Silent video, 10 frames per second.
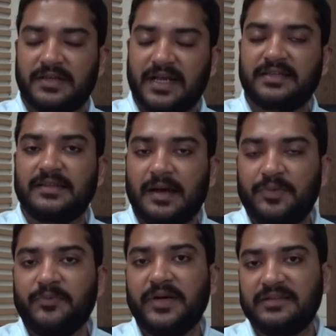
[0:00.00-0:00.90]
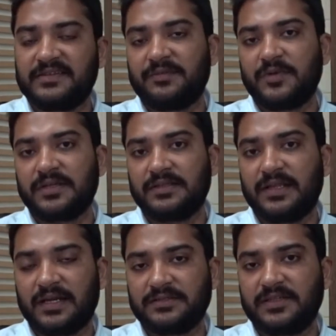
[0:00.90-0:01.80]
rather the upper middle segment and
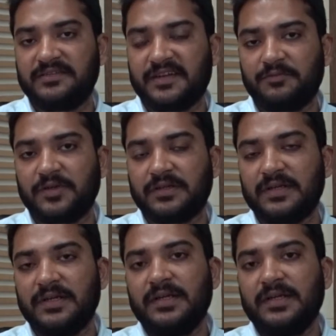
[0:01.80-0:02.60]
the luxury segment.